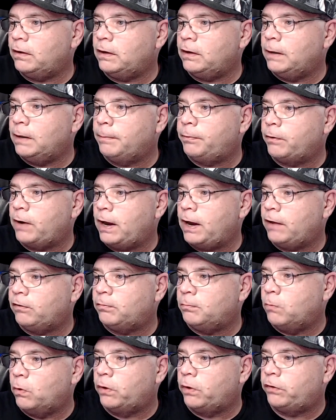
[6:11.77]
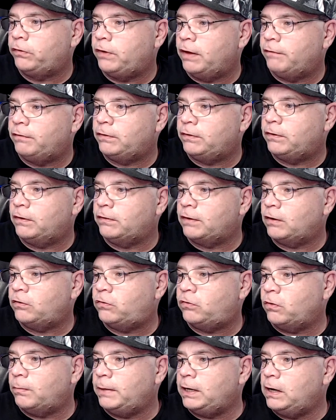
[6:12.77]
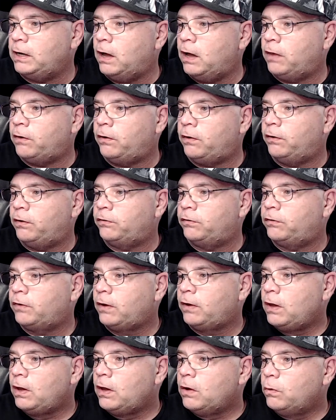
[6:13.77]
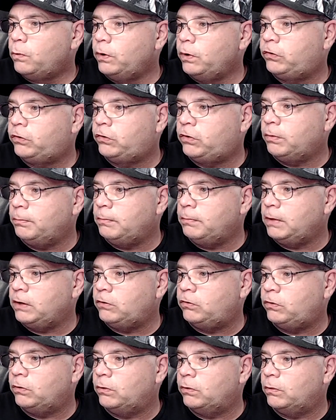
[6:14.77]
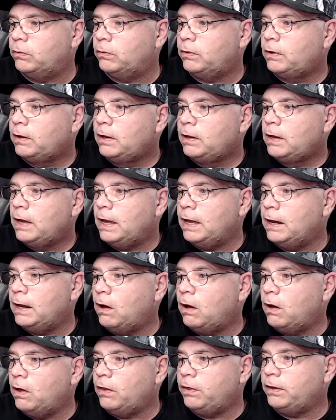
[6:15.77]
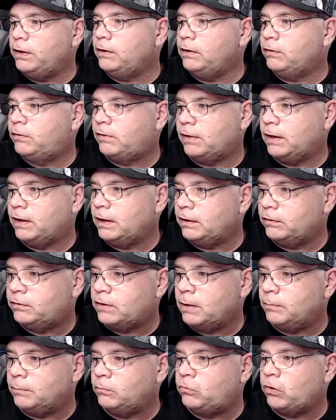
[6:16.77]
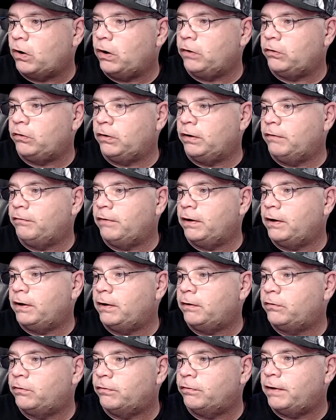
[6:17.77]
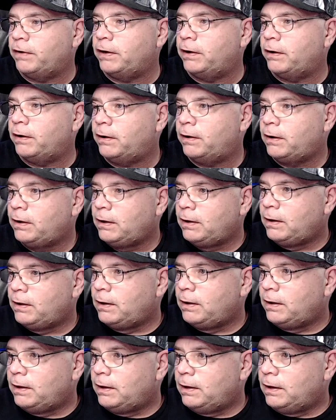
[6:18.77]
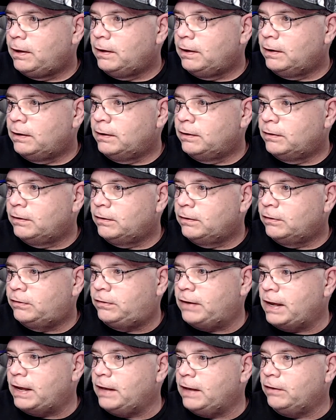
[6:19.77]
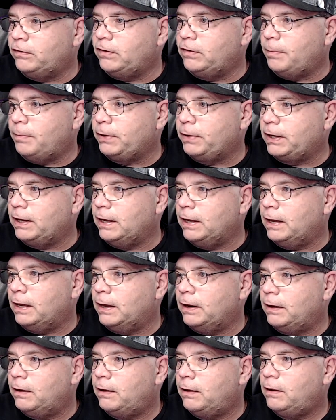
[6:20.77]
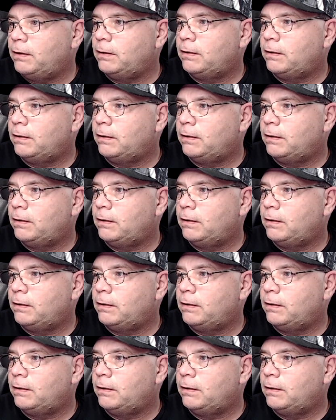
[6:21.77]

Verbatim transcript: the Emperor has more stuff. He says, and so many others wish to meet you. And all these things come charging at Vader. So Vader stands up again,